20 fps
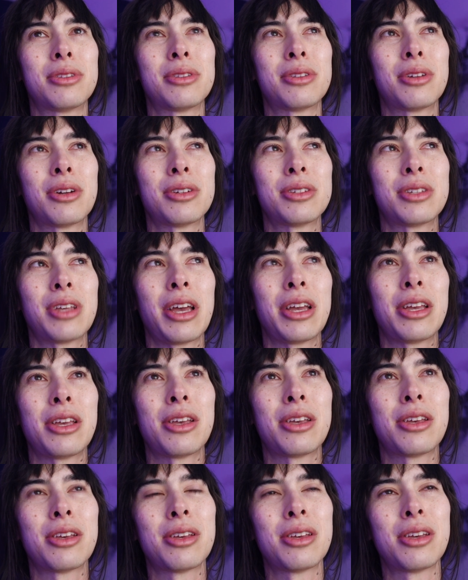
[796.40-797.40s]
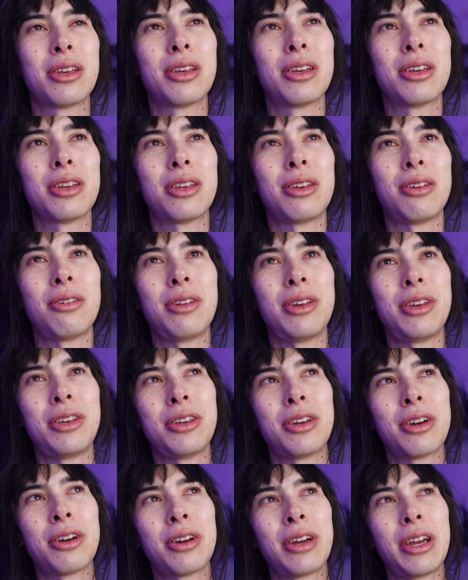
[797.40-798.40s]
there's like Cutie
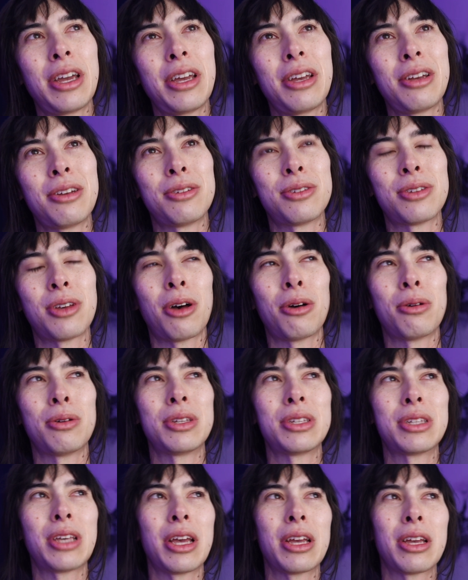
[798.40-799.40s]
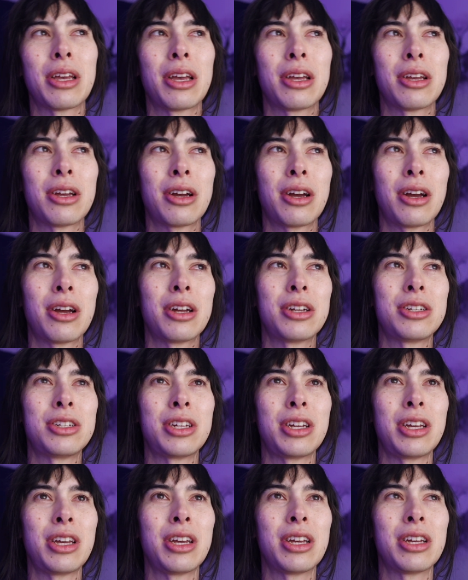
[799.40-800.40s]
Yuri, who's always like
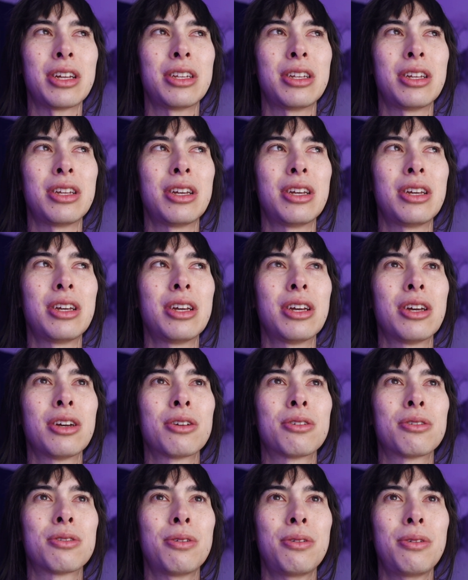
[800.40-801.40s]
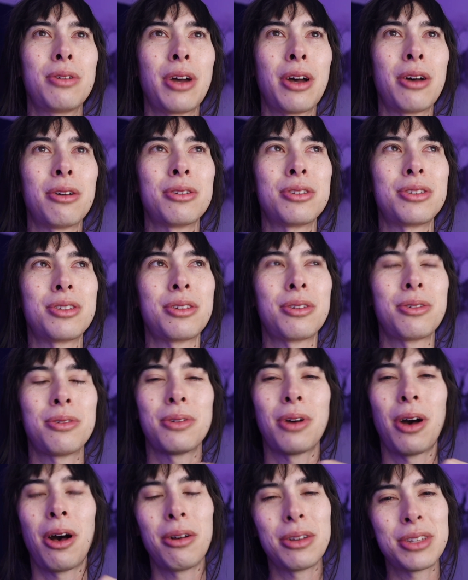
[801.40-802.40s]
encouraging, and Krugos,
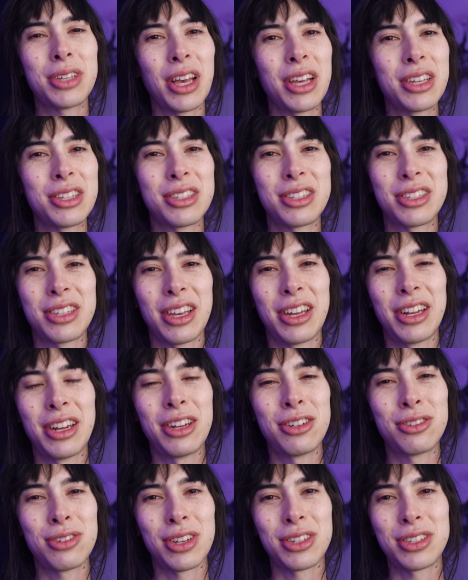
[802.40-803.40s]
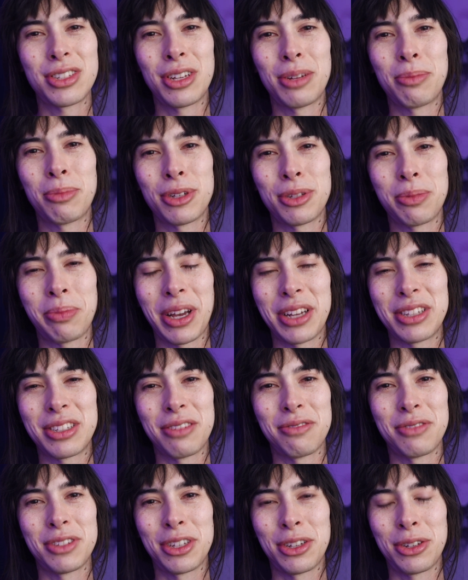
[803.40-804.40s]
who always has an interesting
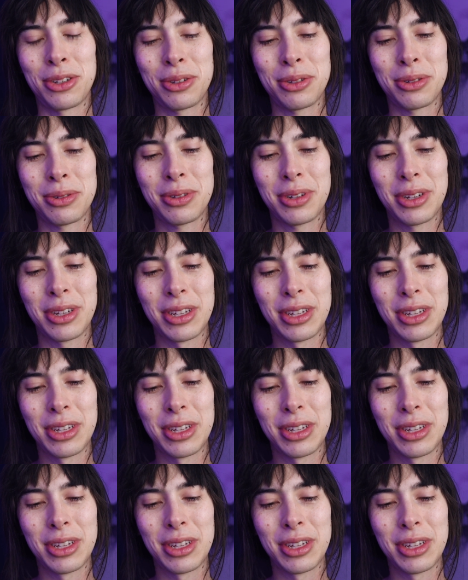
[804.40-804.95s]
perspective too.